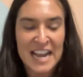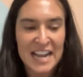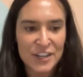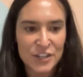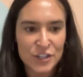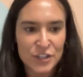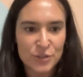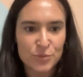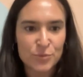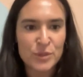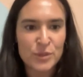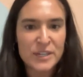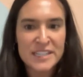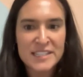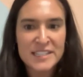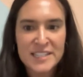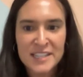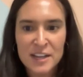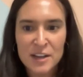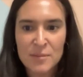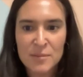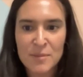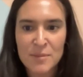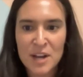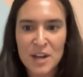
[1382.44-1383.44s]
add new
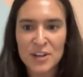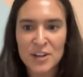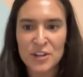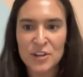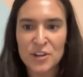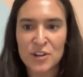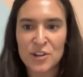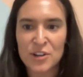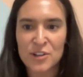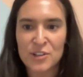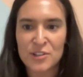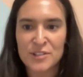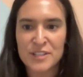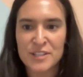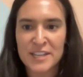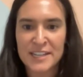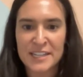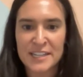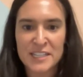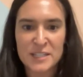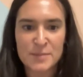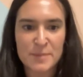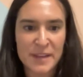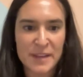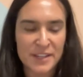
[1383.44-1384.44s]
resale models and
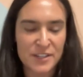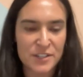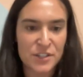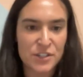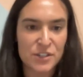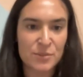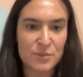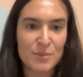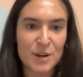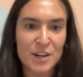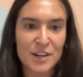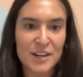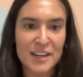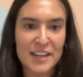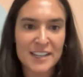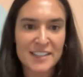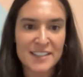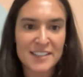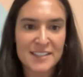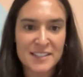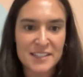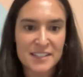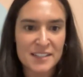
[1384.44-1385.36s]
expand to new markets.